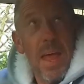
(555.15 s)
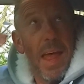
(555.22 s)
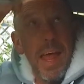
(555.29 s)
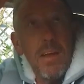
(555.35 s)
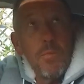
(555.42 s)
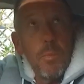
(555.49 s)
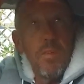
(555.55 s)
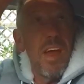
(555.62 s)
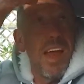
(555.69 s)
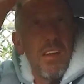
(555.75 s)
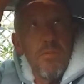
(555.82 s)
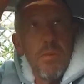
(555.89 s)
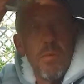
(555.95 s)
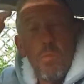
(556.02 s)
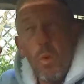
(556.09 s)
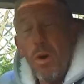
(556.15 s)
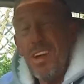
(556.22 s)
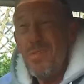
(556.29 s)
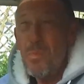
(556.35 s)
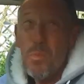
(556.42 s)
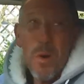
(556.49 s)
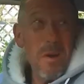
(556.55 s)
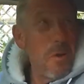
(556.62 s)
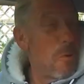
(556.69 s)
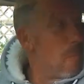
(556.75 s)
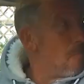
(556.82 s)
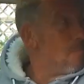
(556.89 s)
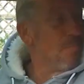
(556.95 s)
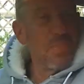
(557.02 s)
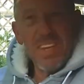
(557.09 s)
Headroom wise,
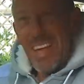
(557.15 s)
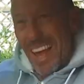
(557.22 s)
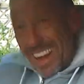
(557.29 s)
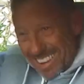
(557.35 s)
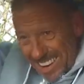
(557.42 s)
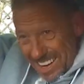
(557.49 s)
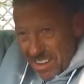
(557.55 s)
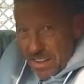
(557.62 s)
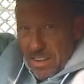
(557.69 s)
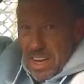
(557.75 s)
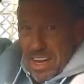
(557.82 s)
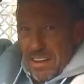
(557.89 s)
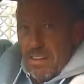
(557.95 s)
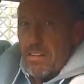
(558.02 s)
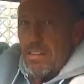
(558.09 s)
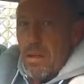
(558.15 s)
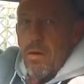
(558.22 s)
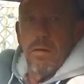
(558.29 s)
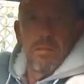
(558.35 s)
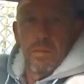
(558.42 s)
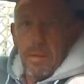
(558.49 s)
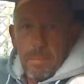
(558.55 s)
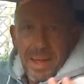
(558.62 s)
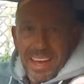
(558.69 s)
well, yeah, it's not the